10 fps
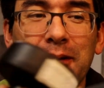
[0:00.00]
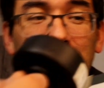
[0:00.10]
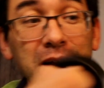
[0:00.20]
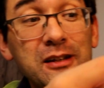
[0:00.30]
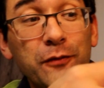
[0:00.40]

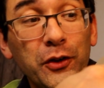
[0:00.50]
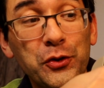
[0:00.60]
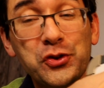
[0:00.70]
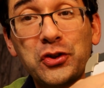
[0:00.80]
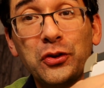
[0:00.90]
at least for
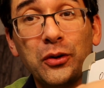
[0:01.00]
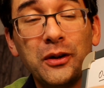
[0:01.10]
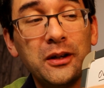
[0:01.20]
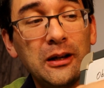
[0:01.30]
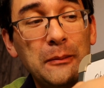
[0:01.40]
those
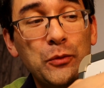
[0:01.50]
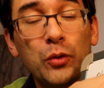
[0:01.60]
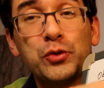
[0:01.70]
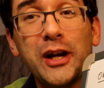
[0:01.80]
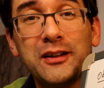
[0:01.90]
two
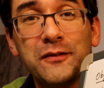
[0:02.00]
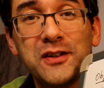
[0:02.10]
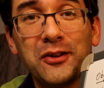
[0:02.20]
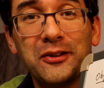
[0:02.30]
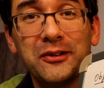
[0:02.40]

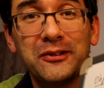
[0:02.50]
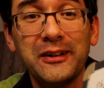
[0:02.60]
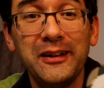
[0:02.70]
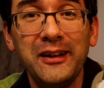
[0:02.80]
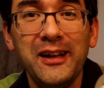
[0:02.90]
objectives here.
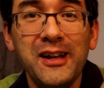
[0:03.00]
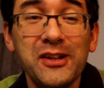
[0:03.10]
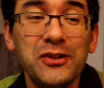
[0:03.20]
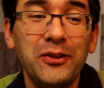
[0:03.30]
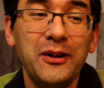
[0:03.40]
Okay,
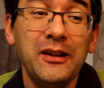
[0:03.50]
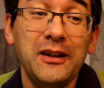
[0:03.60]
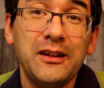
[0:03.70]
so